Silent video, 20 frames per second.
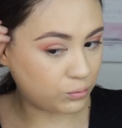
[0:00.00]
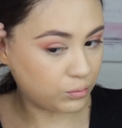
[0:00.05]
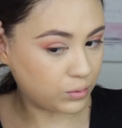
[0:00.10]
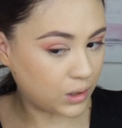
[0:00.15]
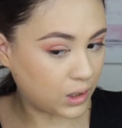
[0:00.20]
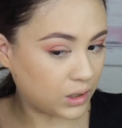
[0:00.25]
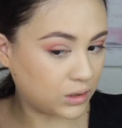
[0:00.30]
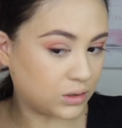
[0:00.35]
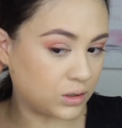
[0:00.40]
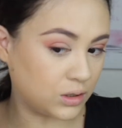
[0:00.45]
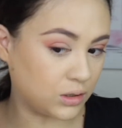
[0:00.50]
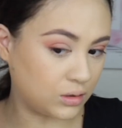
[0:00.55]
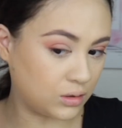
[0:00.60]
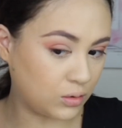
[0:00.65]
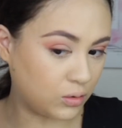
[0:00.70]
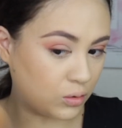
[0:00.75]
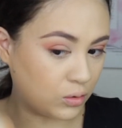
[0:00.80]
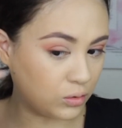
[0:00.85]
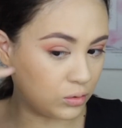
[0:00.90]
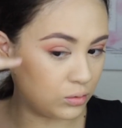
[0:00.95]
blend it
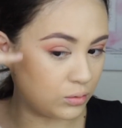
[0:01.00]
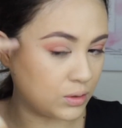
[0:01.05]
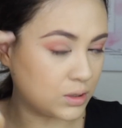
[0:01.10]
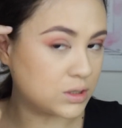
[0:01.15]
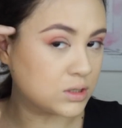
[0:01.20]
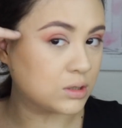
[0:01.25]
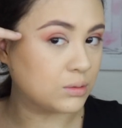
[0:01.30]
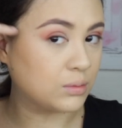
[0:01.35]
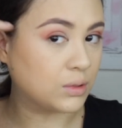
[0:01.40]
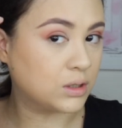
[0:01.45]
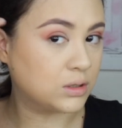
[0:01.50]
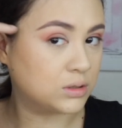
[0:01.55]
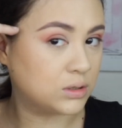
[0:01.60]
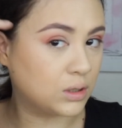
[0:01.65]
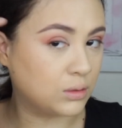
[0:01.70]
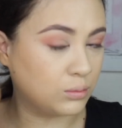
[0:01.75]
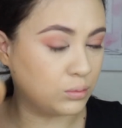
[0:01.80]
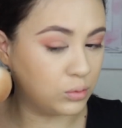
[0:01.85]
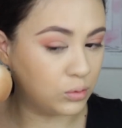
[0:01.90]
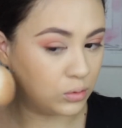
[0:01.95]
all the way to my
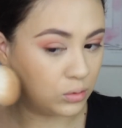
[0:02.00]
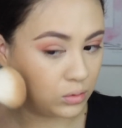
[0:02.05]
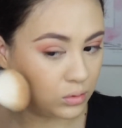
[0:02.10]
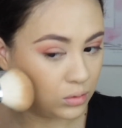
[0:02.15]
temple.